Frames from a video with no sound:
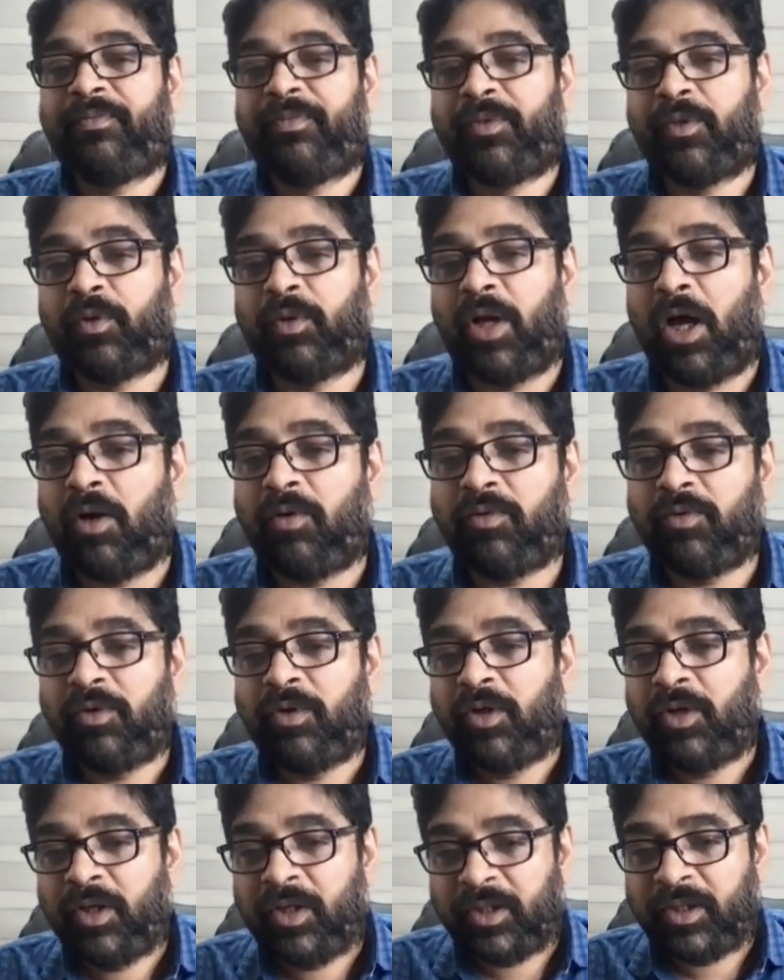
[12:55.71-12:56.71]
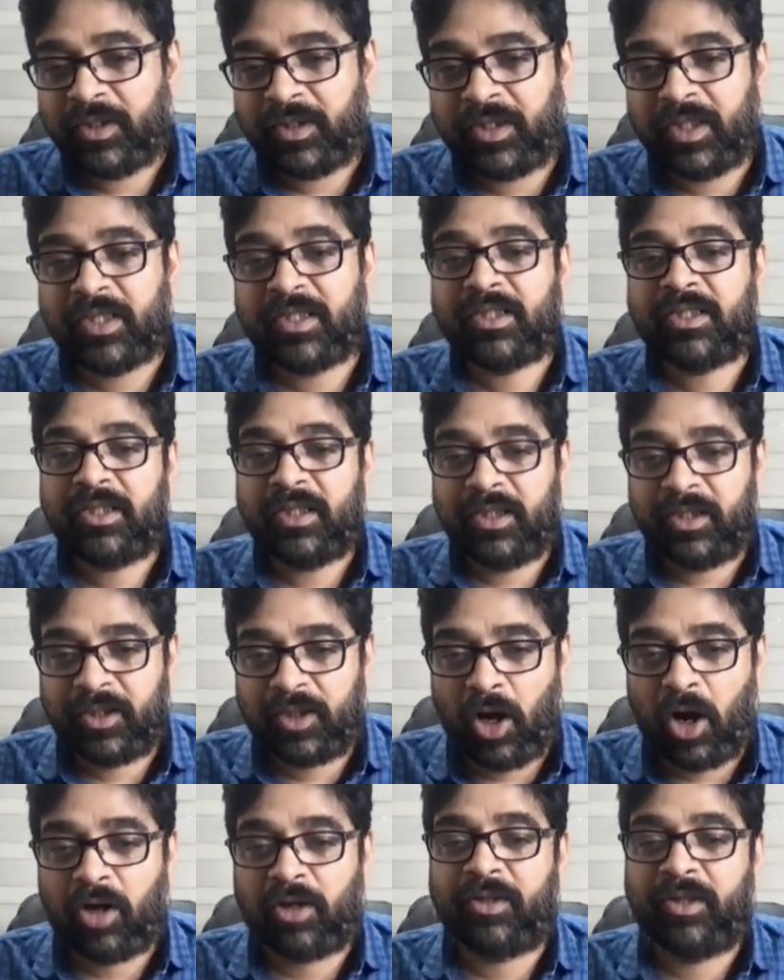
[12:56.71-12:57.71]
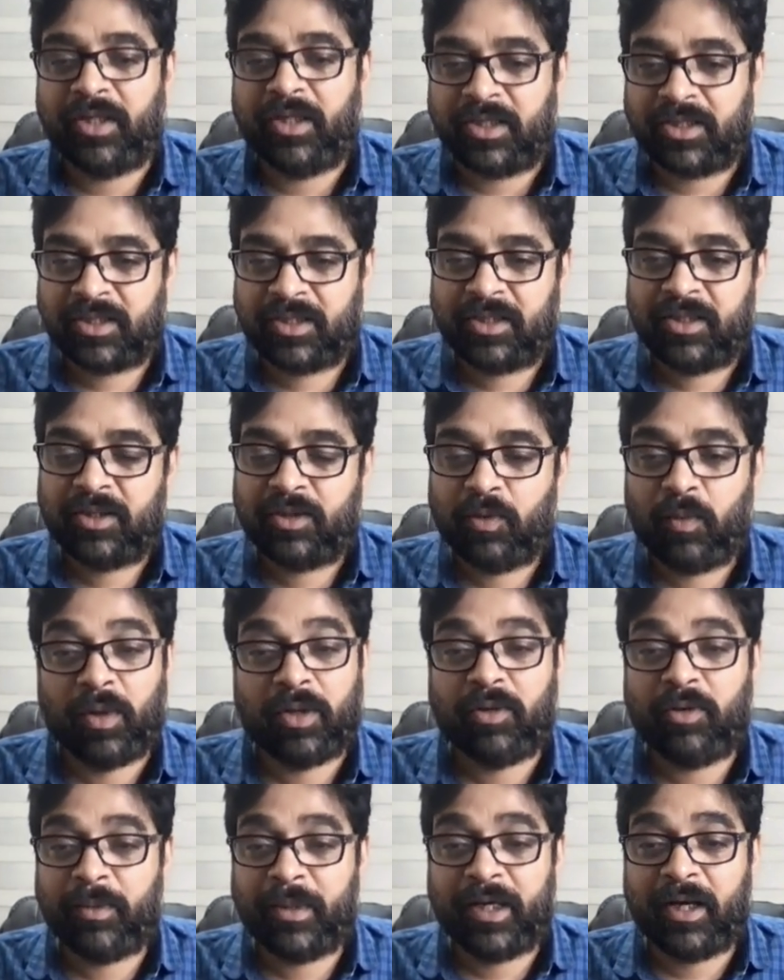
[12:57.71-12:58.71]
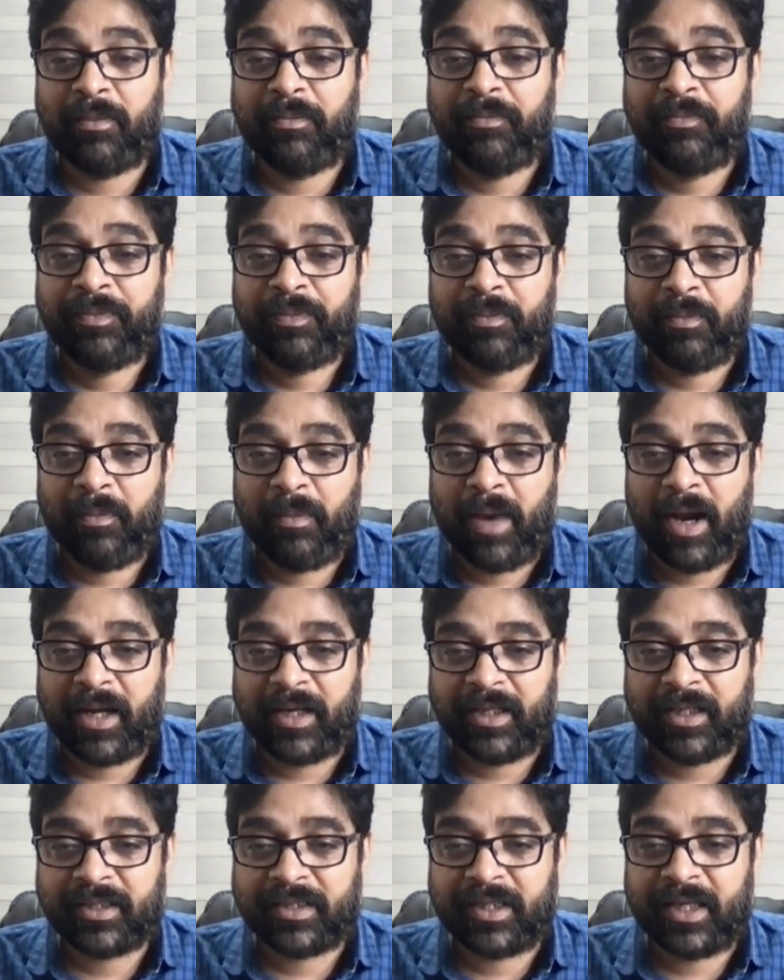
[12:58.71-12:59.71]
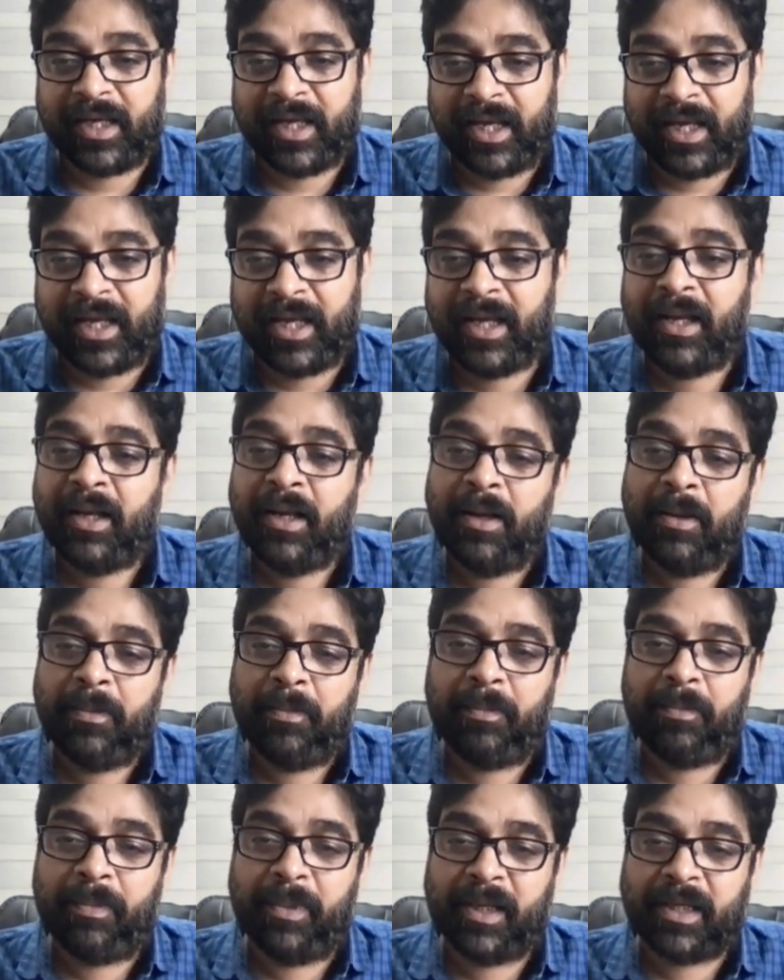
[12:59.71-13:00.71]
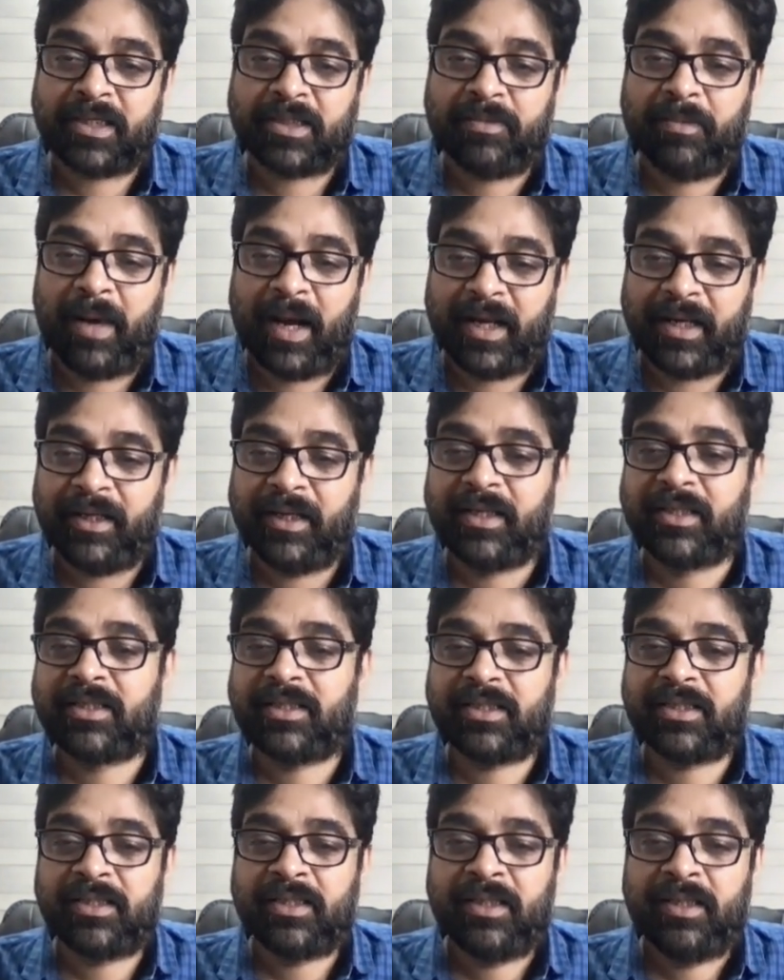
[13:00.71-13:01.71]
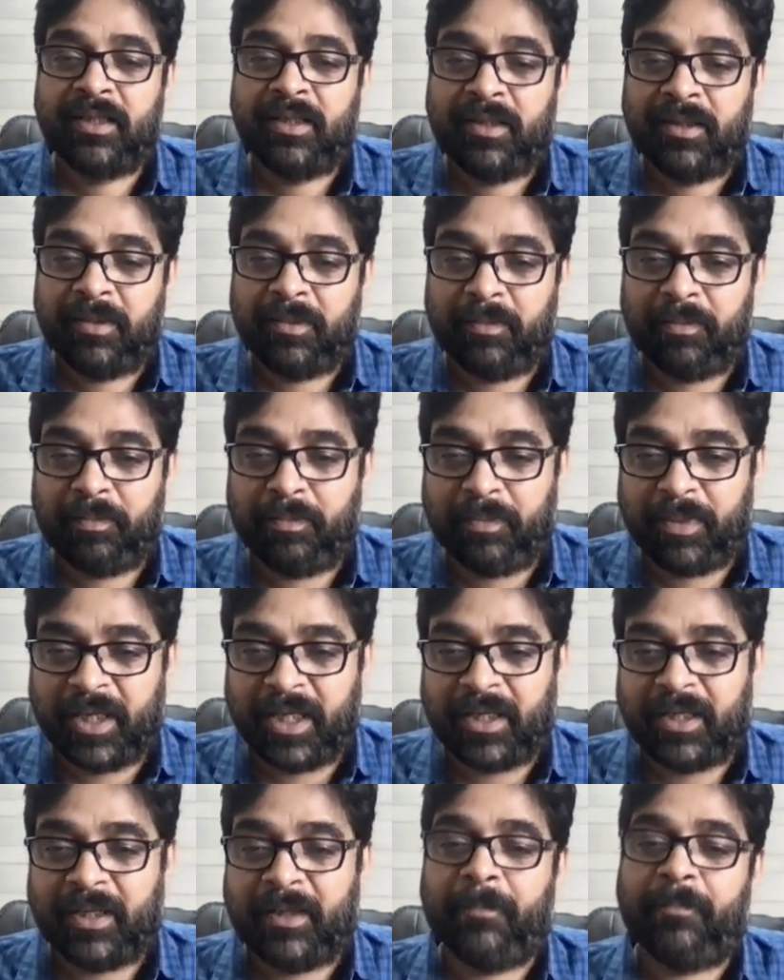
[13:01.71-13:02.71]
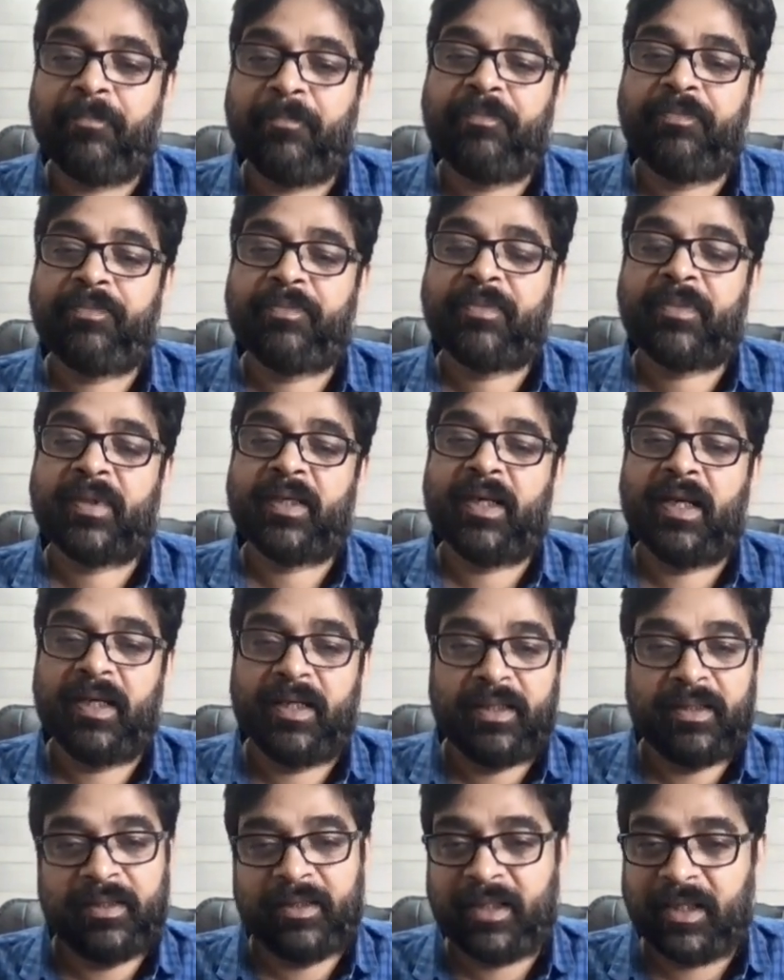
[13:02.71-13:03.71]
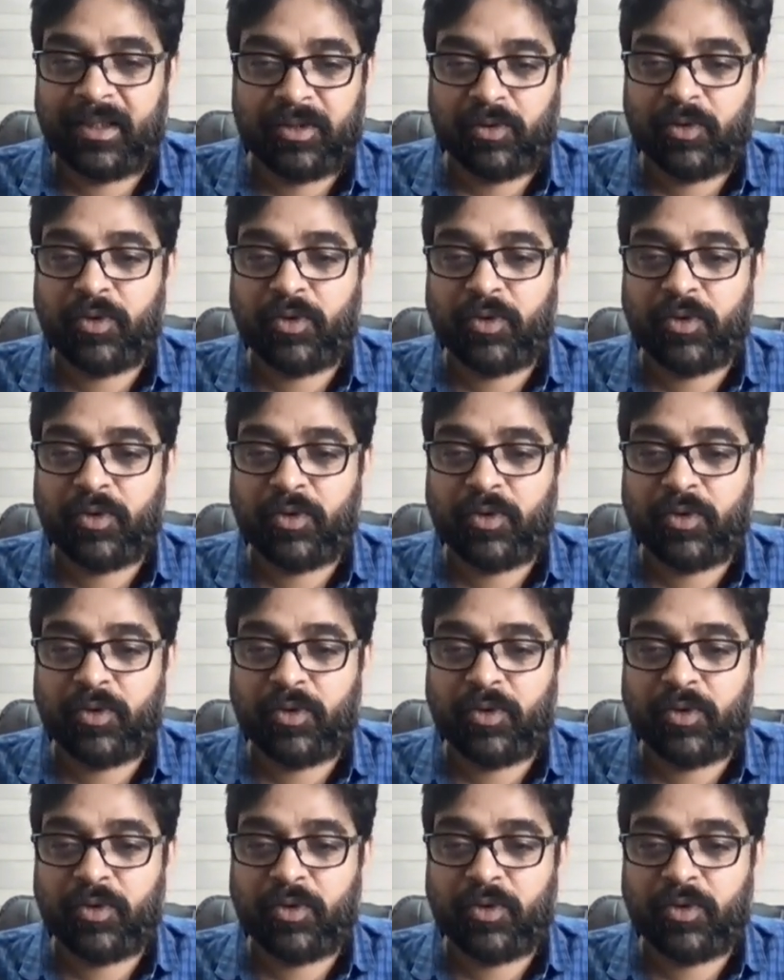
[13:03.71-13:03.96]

So now, this dot this. So what will become? Minus a plus minus b. There is no